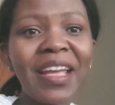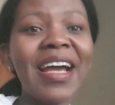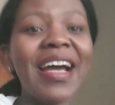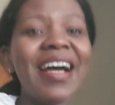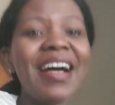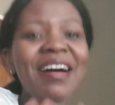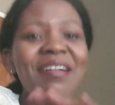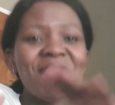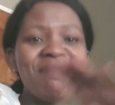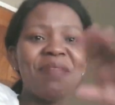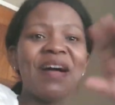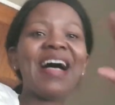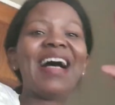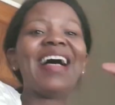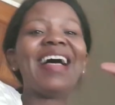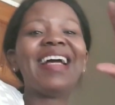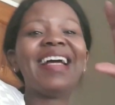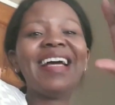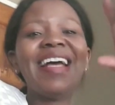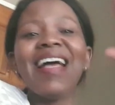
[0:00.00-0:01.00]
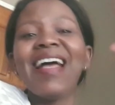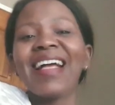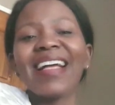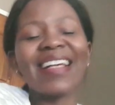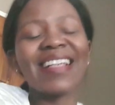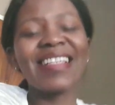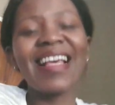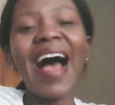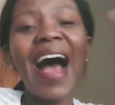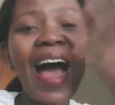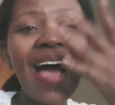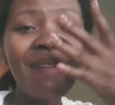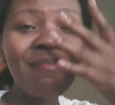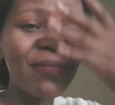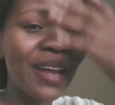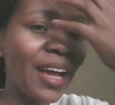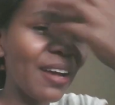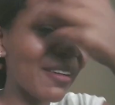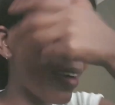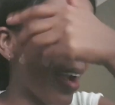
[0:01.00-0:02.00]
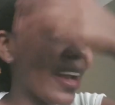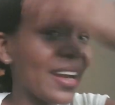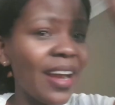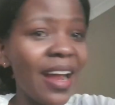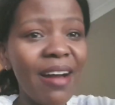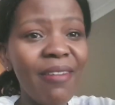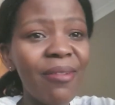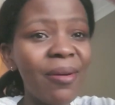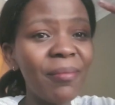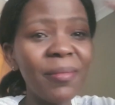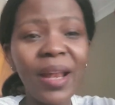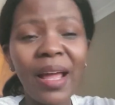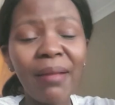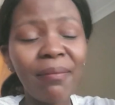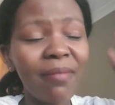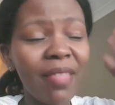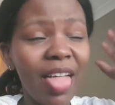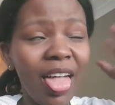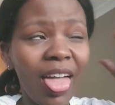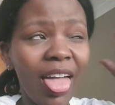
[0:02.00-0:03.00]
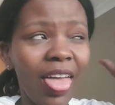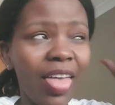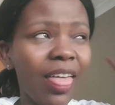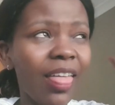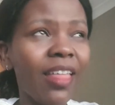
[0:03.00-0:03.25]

Because I'm like, right now, I'm like, blech.